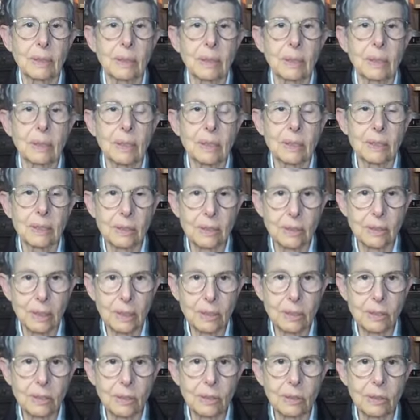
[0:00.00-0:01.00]
The
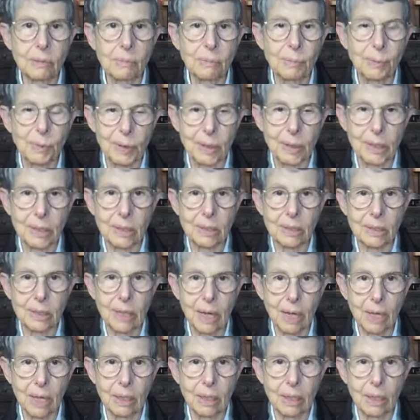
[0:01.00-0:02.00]
essential point is
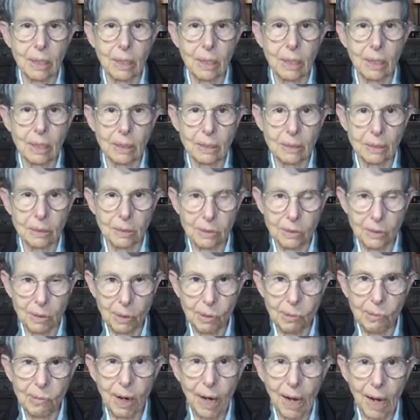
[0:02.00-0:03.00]
to
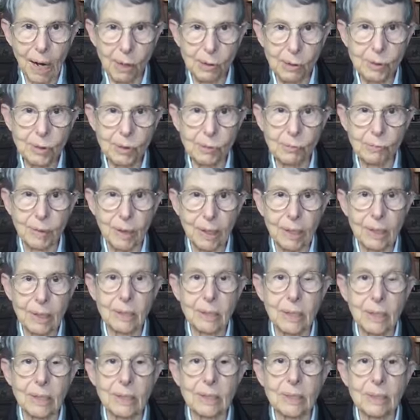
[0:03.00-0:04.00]
know how to
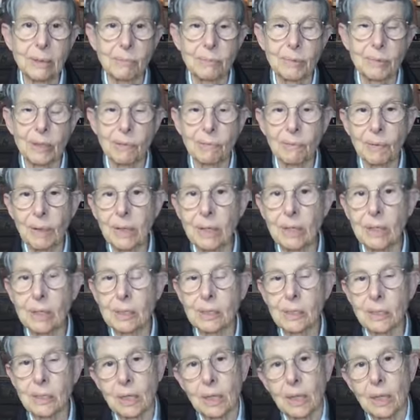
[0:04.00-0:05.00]
recognize empty
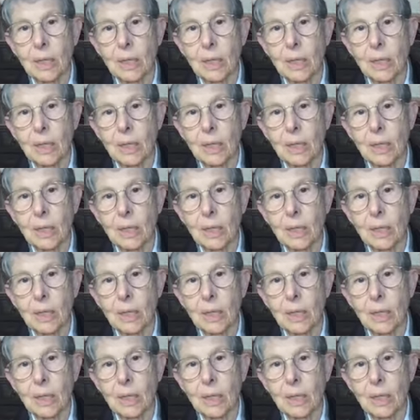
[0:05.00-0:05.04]
awareness.